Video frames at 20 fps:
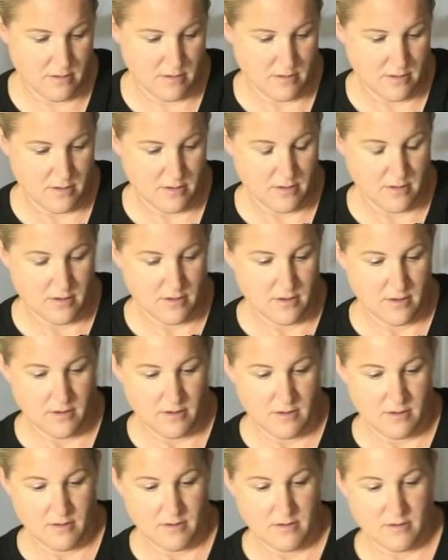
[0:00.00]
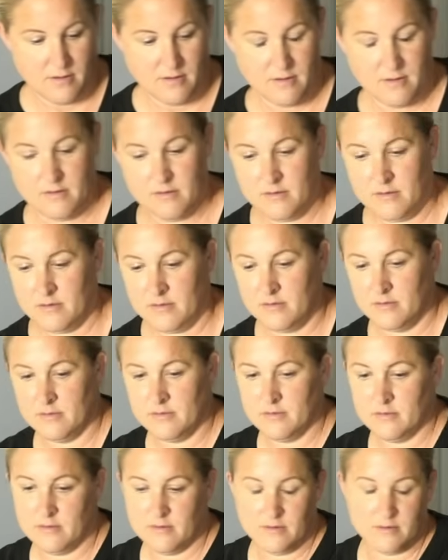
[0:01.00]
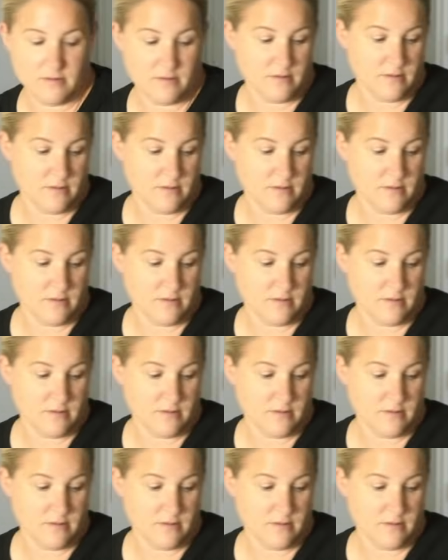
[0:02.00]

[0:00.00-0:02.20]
Nothing is said.